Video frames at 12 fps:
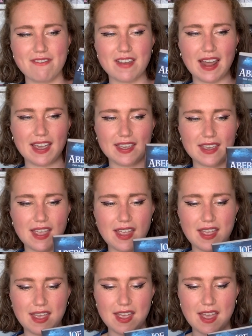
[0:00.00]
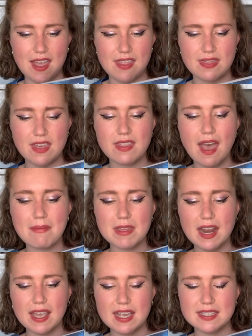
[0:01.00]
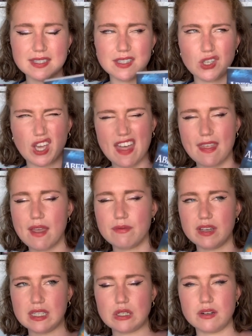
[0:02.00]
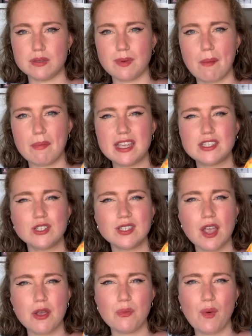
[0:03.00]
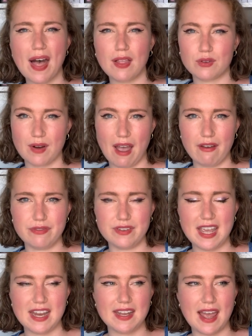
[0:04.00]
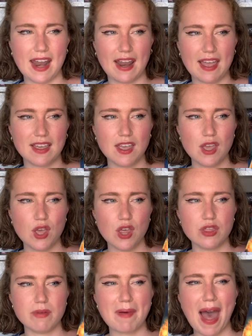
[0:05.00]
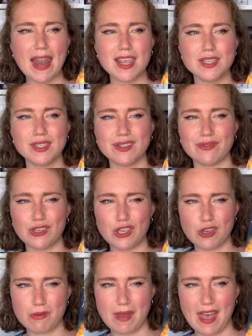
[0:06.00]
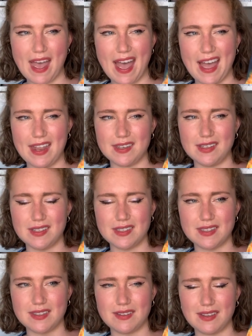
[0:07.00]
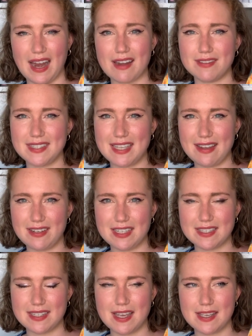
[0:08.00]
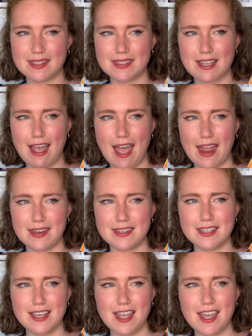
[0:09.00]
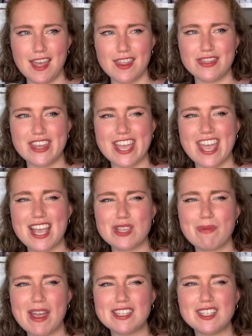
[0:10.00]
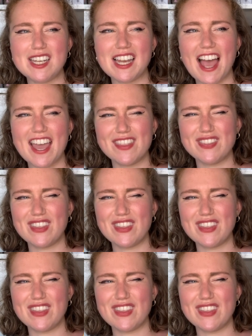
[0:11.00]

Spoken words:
feel like, I guess you get that in First Story as well, but it's just so well crafted, and like the balance of humour and kind of seriousness, and especially I'll